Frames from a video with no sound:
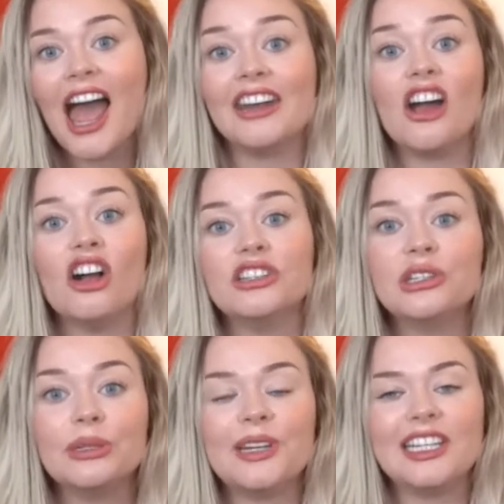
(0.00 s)
and
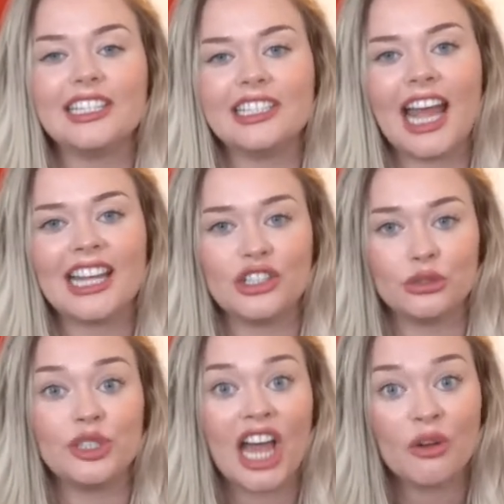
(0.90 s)
also the pieces that
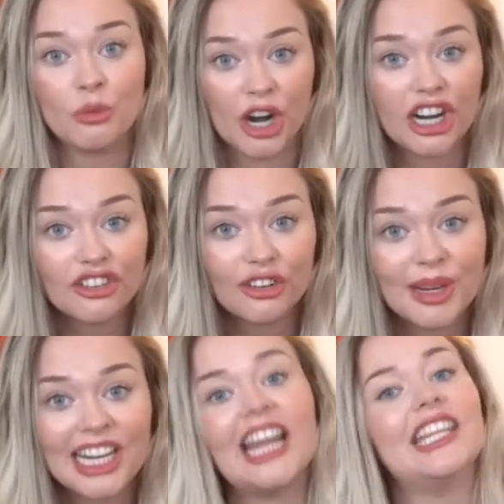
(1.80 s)
do not work for
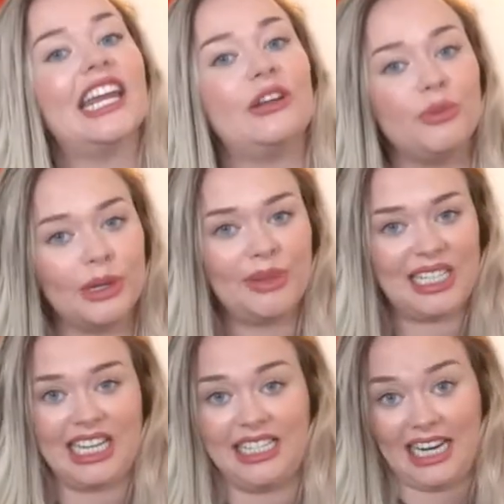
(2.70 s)
me and that I will be
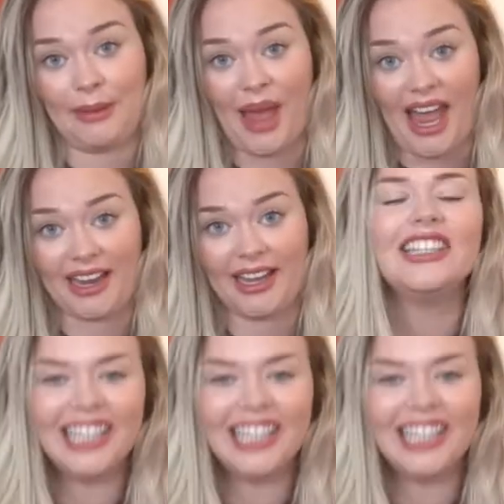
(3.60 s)
sending back.